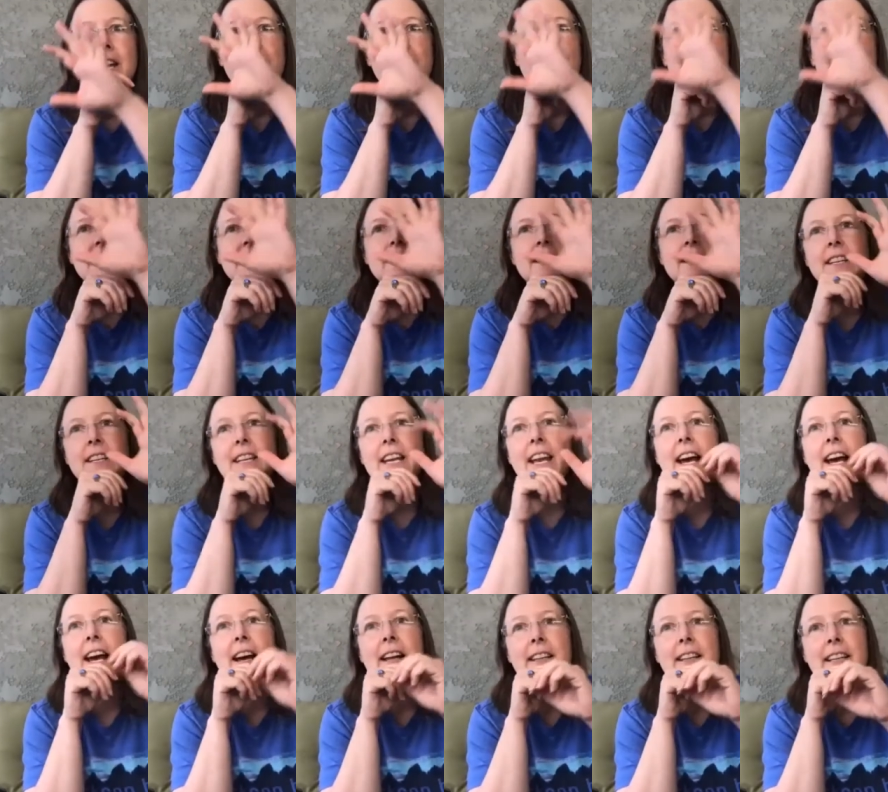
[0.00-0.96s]
he's in the
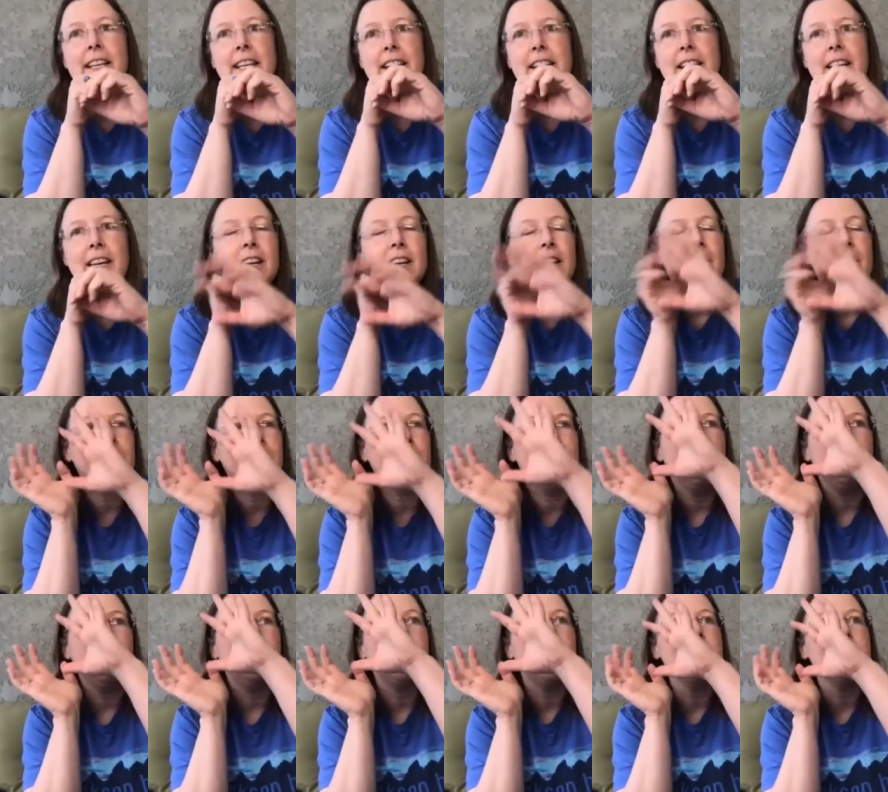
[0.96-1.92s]
alley
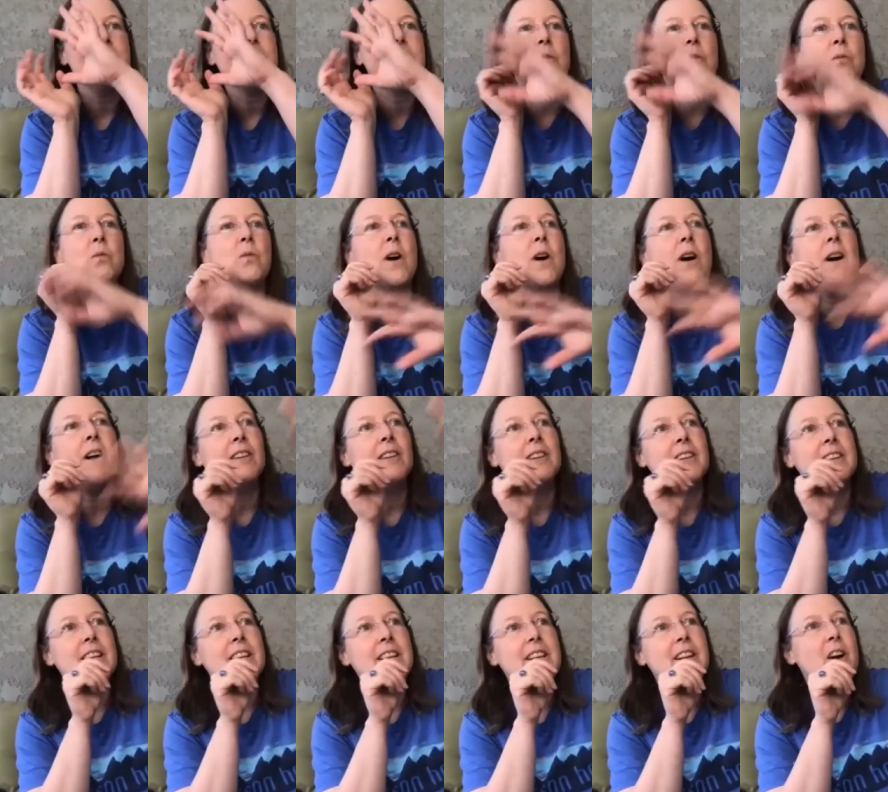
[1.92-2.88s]
against a wall,
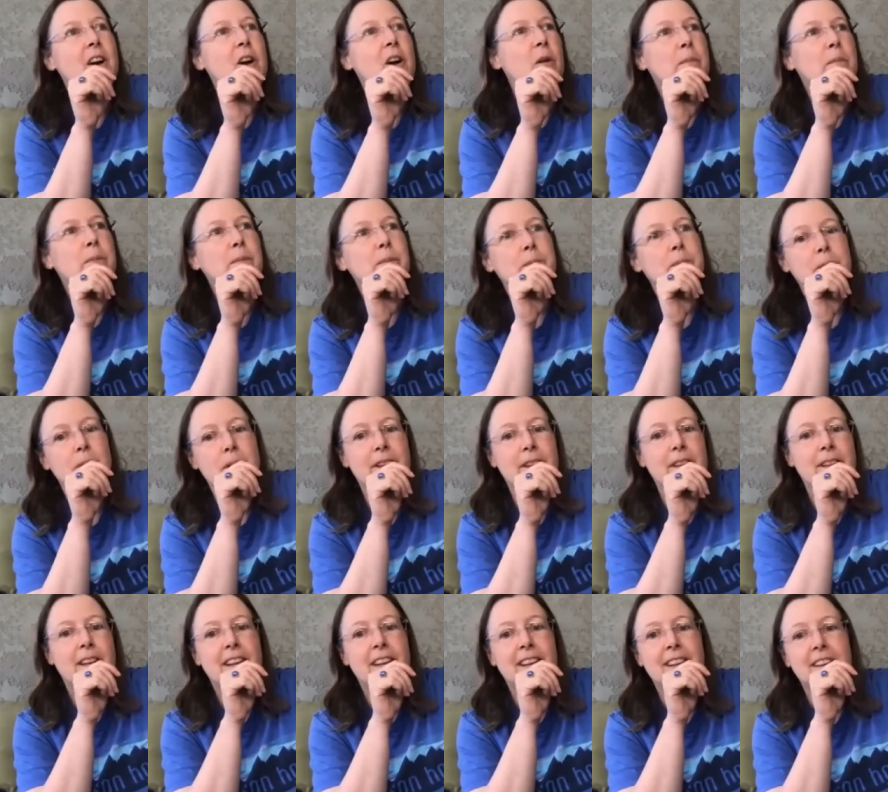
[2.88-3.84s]
and then up
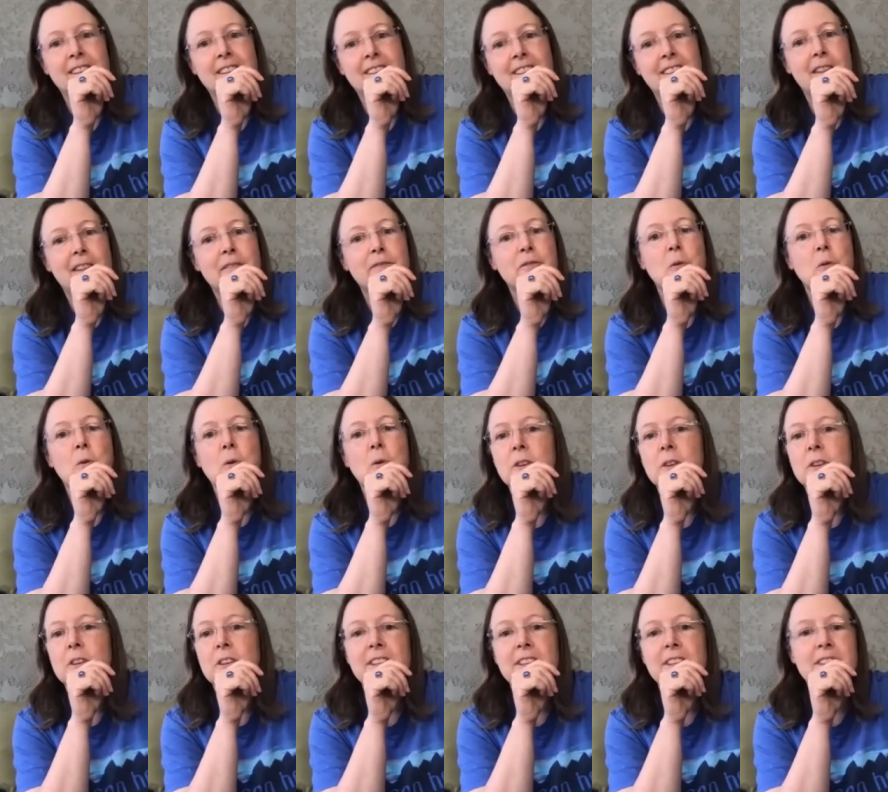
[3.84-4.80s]
and in the left
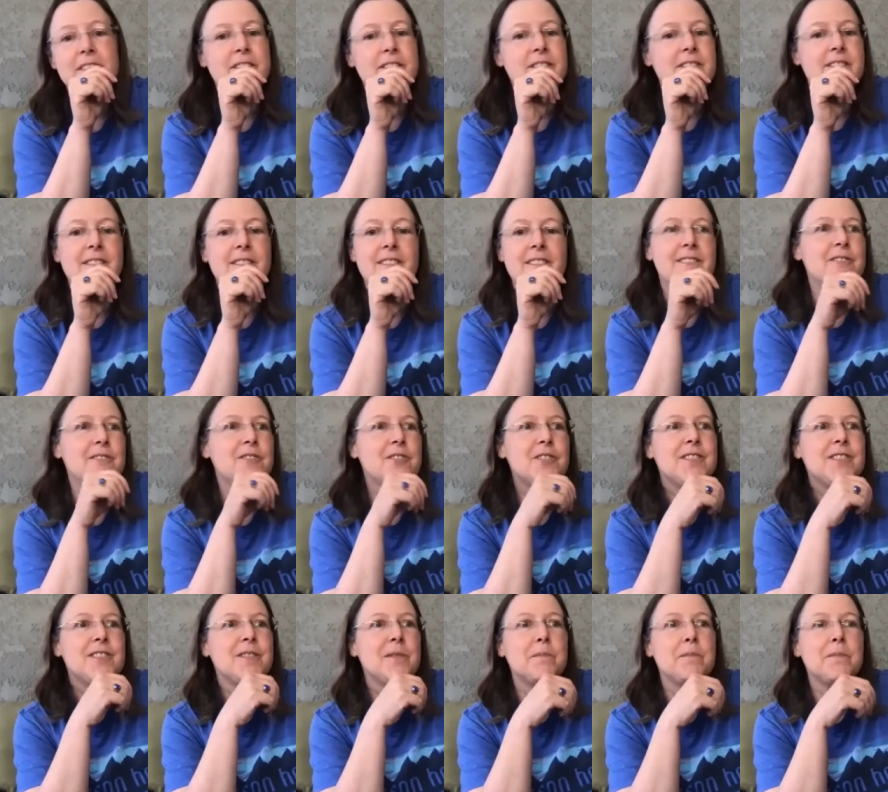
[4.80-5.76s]
corner there's
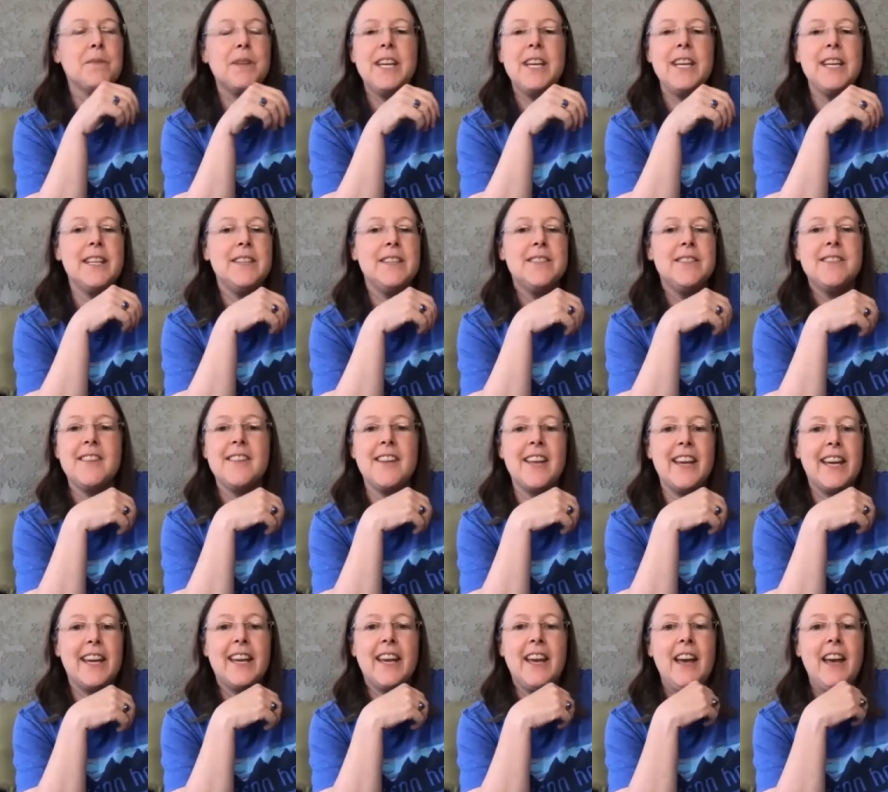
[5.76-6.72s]
just some kids
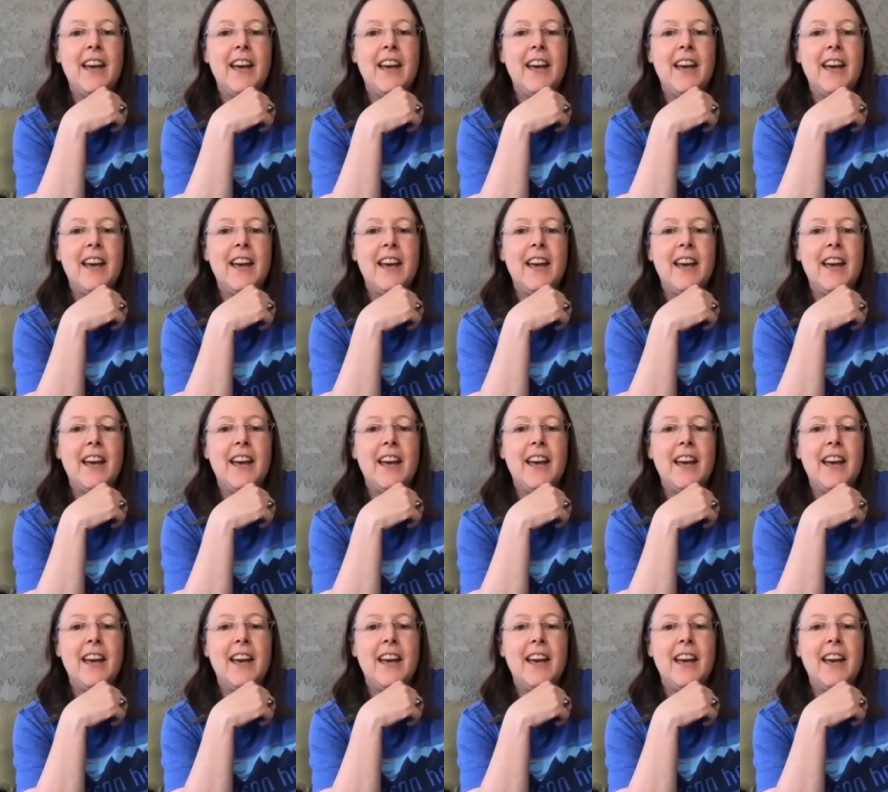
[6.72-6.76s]
like